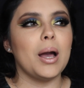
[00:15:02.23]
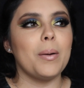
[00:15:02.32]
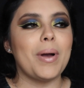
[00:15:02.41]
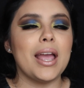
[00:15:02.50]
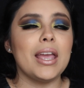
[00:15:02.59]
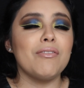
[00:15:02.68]

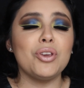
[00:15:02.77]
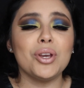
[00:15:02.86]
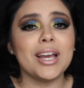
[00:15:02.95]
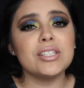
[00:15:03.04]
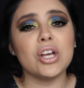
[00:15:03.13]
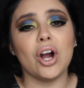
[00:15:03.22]
If you
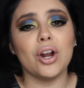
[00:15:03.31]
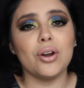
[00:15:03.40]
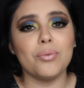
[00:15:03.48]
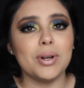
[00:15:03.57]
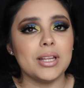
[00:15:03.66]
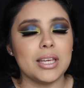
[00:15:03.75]
guys
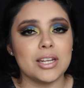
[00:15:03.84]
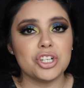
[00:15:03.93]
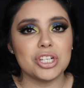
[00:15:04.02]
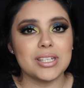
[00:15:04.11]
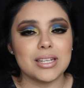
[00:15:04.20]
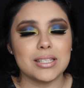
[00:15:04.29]
are really
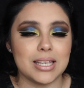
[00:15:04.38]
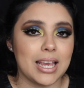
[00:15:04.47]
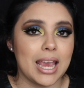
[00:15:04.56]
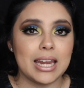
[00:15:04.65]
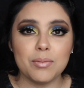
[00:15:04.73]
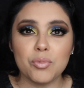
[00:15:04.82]
interested in seeing
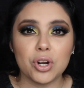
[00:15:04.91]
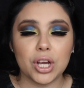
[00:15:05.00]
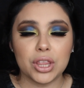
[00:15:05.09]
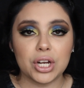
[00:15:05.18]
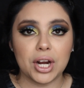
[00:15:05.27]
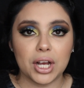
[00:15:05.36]
any more
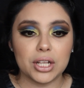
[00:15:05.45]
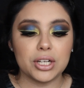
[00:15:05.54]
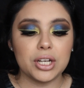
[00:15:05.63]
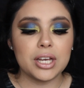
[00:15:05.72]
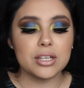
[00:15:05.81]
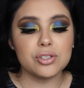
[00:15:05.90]
other color
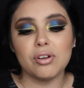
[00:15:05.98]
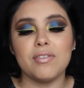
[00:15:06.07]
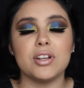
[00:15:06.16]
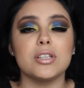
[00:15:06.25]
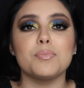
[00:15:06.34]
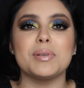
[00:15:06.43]
looks, or
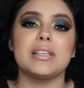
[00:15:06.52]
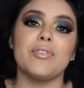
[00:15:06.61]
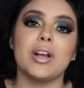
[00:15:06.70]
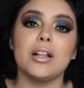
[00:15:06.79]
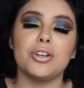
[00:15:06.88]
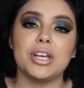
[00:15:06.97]
there's a
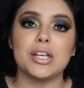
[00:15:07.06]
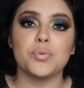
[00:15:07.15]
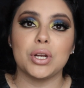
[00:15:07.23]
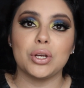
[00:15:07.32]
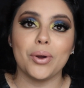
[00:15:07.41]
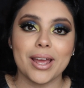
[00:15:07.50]
specific color you guys
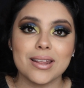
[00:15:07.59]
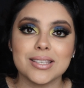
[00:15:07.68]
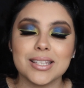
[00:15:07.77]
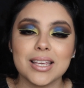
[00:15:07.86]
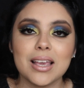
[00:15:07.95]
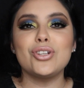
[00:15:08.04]
want to go ahead and
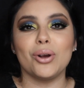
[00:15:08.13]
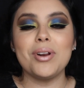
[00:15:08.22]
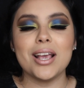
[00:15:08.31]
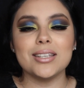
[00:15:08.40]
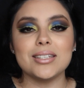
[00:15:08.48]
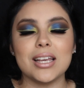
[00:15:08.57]
see, don't
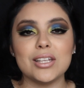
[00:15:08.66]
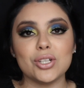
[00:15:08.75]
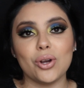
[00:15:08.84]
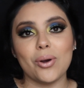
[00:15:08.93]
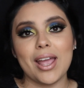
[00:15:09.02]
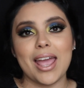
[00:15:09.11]
hesitate to
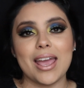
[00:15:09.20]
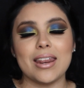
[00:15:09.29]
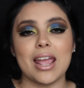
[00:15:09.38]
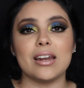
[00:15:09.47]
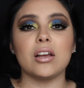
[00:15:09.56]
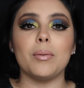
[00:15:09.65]
go ahead
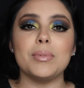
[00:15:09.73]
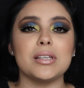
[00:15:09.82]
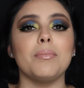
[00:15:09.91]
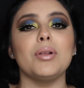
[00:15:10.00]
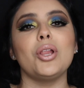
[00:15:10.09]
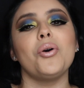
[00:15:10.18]
and comment
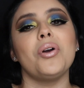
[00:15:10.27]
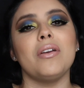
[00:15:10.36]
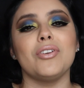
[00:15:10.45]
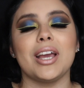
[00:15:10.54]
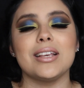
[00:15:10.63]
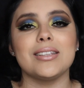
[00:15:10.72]
down below.
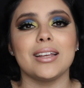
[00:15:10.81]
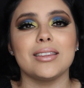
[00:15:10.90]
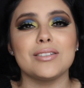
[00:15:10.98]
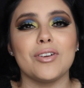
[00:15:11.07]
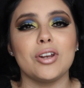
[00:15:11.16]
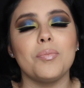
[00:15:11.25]
If you guys like
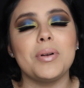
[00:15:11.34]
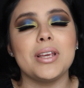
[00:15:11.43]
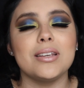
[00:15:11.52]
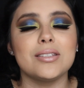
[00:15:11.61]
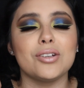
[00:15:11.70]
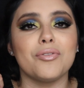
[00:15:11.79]
this video,
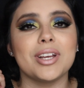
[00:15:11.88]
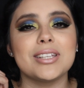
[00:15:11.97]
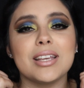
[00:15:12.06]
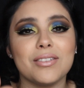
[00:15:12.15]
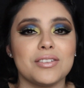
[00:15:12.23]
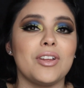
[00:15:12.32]
please don't forget
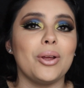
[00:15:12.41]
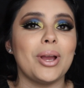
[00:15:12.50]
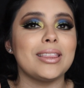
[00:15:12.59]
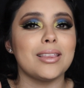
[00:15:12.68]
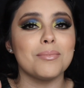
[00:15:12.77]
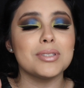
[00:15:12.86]
to give this video
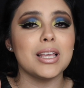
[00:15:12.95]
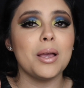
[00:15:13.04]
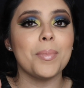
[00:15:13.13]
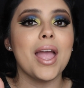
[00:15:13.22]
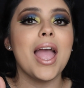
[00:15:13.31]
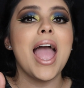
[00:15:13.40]
a thumbs
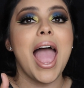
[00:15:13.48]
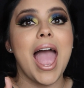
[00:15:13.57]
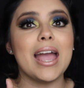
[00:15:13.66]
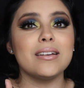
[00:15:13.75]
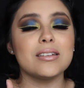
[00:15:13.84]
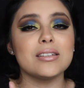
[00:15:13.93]
up
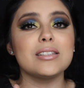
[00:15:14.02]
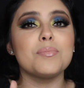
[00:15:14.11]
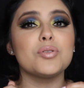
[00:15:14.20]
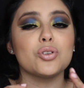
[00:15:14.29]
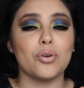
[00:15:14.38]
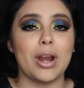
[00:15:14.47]
and
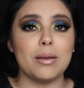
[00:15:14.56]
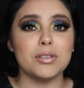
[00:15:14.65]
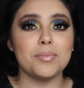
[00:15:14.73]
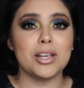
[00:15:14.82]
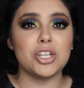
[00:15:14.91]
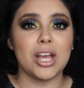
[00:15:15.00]
subscribe
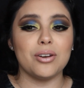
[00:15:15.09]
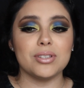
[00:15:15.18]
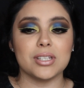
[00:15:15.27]
to my channel.